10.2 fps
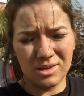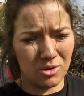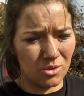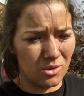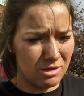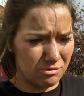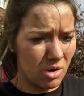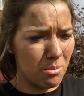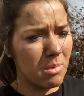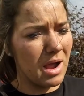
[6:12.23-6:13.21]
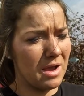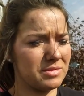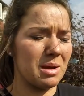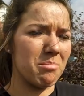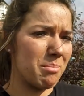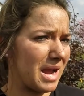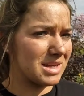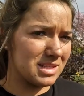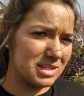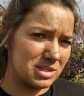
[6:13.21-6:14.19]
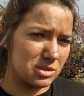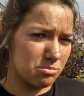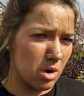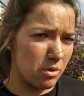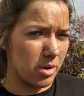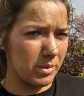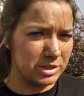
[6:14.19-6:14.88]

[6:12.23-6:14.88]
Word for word: Or if not, I might have to come back to this tomorrow.